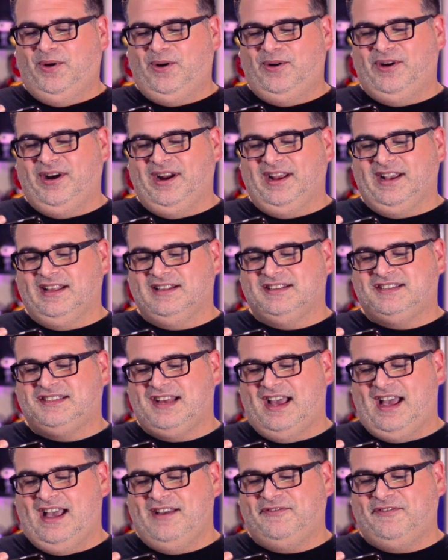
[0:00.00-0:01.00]
Boring and
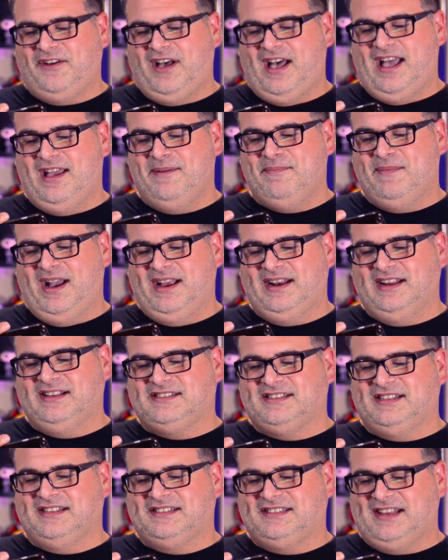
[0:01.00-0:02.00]
sci-fi minus the